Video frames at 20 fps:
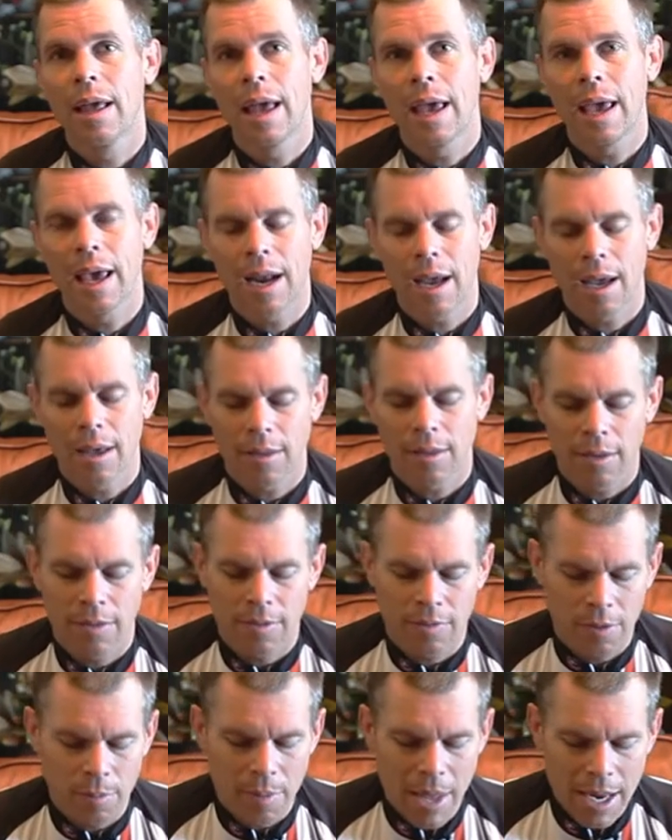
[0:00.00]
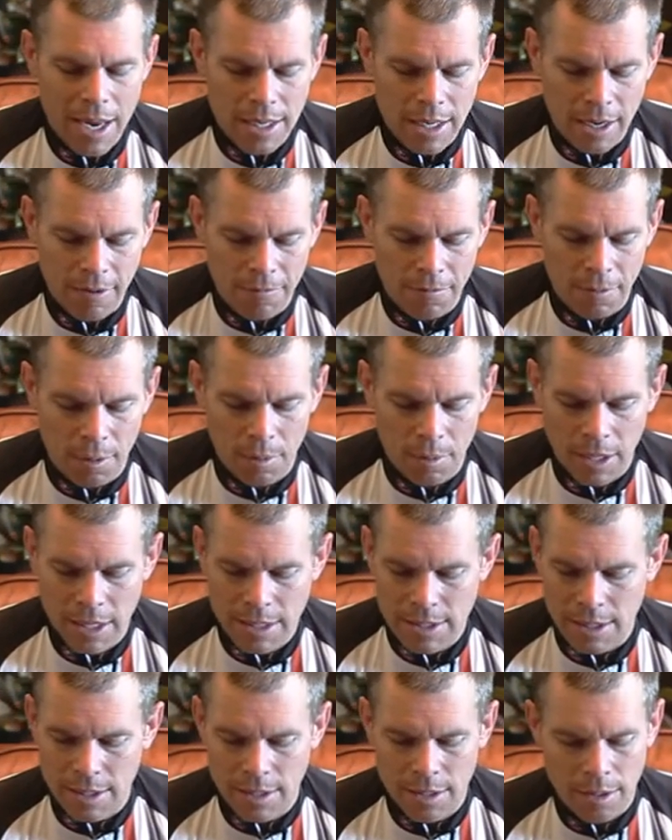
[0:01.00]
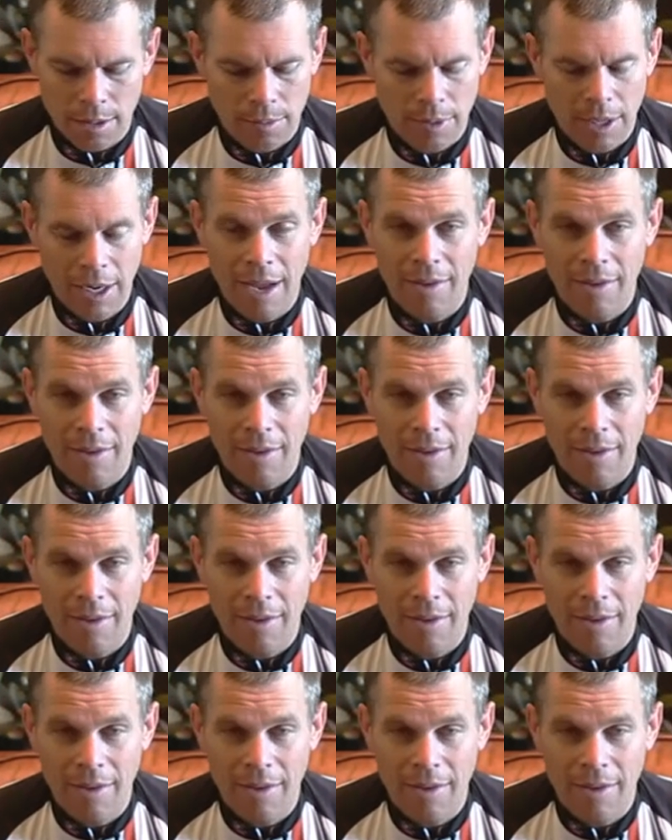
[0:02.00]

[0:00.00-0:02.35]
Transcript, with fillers: And I, from that day forward, I said, you know what?